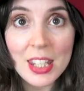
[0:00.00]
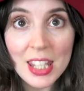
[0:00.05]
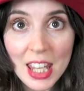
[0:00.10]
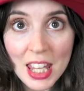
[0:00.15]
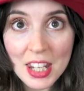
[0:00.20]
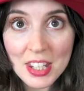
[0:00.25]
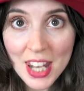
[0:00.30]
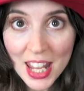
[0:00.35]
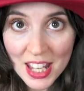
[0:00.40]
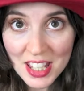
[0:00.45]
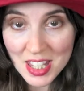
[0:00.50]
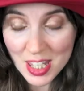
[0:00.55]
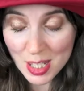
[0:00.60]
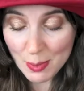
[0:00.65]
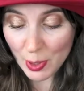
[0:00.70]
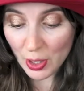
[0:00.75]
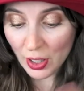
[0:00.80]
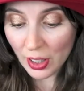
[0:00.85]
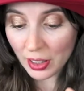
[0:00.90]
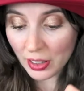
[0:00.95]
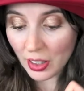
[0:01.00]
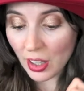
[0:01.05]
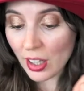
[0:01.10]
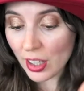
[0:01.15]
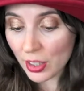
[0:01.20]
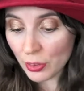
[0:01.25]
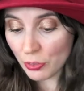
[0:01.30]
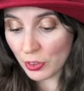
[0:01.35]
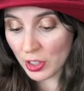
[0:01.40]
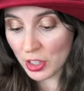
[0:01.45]
The next book
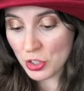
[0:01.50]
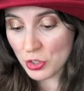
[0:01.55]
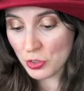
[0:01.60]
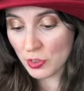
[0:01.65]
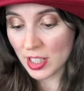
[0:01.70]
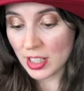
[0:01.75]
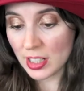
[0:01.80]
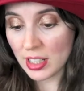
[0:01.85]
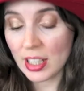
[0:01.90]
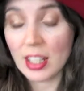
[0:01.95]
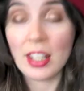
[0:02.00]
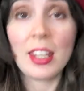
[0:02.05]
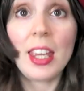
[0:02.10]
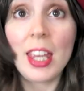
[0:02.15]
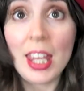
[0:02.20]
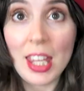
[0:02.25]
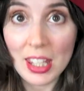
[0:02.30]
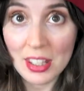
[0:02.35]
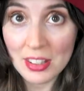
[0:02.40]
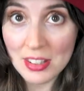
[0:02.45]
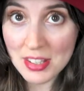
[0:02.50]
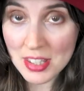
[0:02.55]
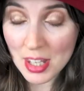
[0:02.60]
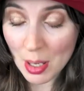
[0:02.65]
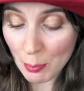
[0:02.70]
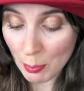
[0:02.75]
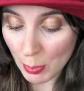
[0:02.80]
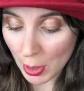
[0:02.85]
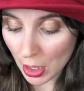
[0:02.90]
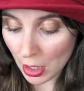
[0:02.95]
I finished reading in
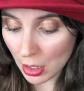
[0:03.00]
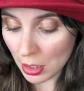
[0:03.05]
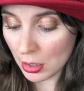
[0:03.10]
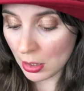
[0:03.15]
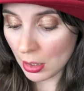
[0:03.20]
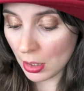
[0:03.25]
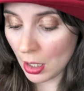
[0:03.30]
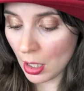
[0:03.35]
December,